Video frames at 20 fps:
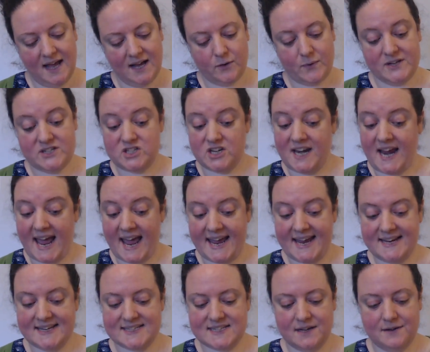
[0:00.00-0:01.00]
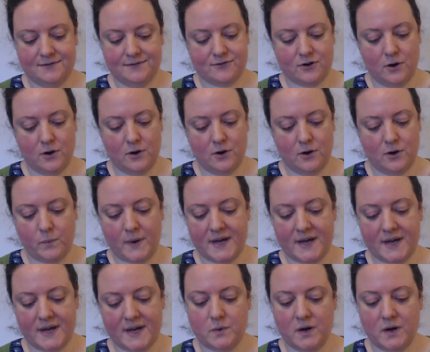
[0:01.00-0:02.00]
Question 8, from
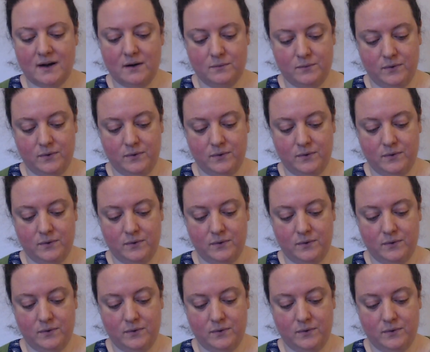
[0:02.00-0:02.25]
what were